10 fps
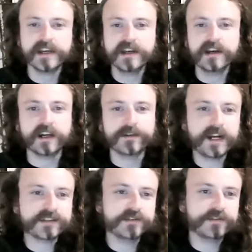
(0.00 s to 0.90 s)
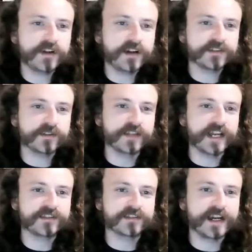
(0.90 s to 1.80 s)
On a Fox News talk show
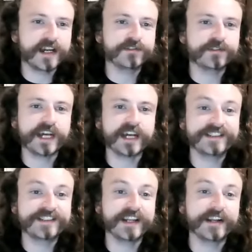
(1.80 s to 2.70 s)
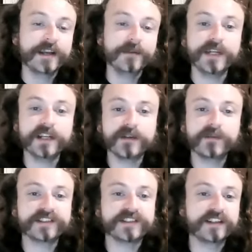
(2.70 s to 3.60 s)
last July, Giuliani said, BLM
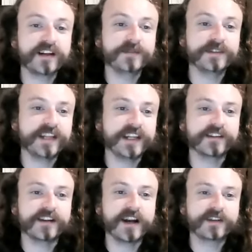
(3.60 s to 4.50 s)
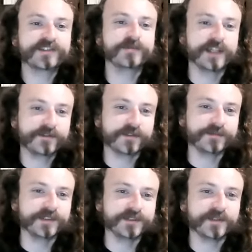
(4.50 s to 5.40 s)
wants to come and take your house away
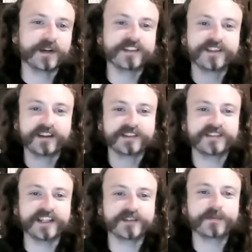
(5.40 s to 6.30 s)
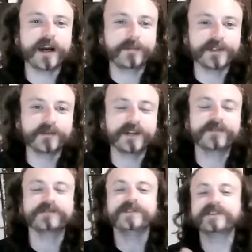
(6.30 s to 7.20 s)
from you. They want to take your property away
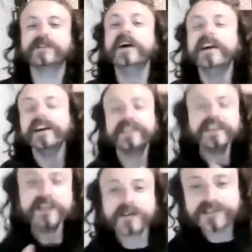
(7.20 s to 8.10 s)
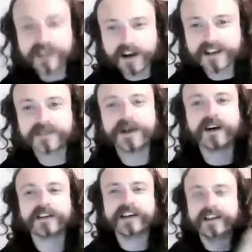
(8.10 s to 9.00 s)
from you. So exactly what I was talking
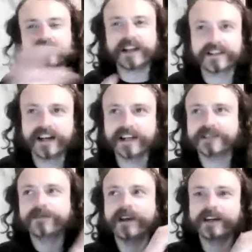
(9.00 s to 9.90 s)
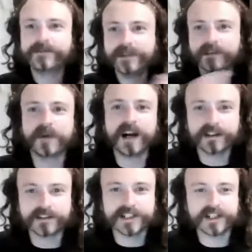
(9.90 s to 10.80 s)
about, that kind of like
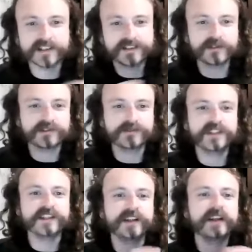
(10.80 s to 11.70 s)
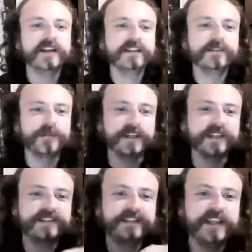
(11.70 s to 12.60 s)
fear-mongering on social media, but
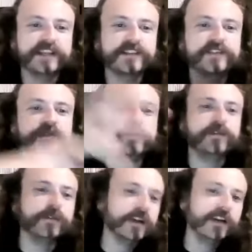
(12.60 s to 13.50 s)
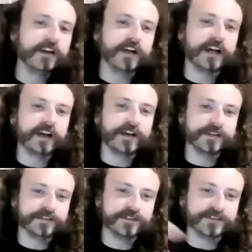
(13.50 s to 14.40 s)
it's taken to,
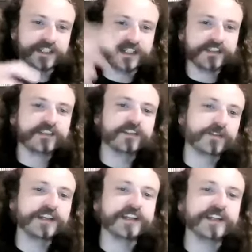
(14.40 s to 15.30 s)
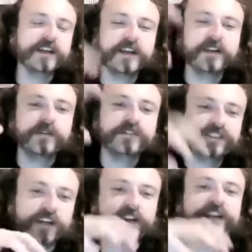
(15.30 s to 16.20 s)
the nth degree,
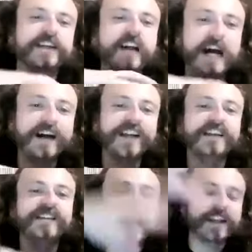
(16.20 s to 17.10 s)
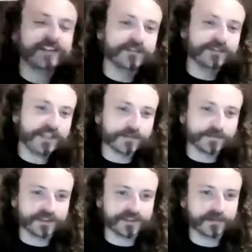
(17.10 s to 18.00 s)
sharing it on a national
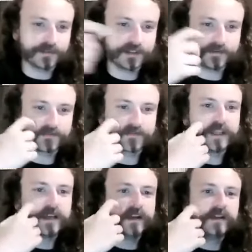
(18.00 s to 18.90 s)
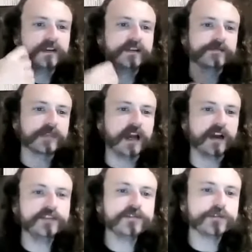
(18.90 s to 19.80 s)
television network.
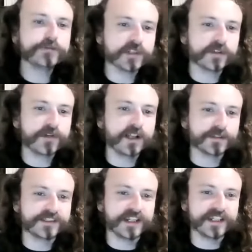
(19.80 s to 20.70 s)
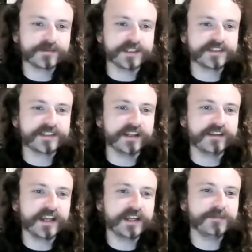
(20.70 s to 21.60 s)
On a YouTube show the following day, Swain
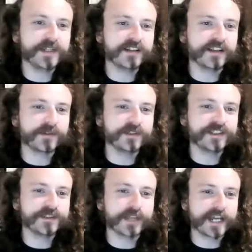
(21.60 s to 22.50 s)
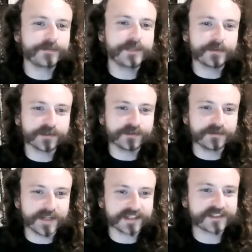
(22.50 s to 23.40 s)
said, they, BLM, are using black people to
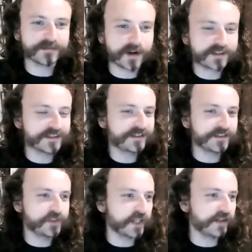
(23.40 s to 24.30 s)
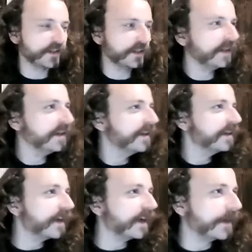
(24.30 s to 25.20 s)
advance a Marxist agenda.
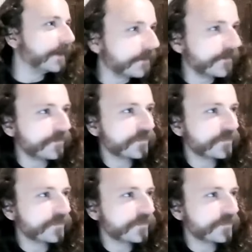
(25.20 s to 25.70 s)
So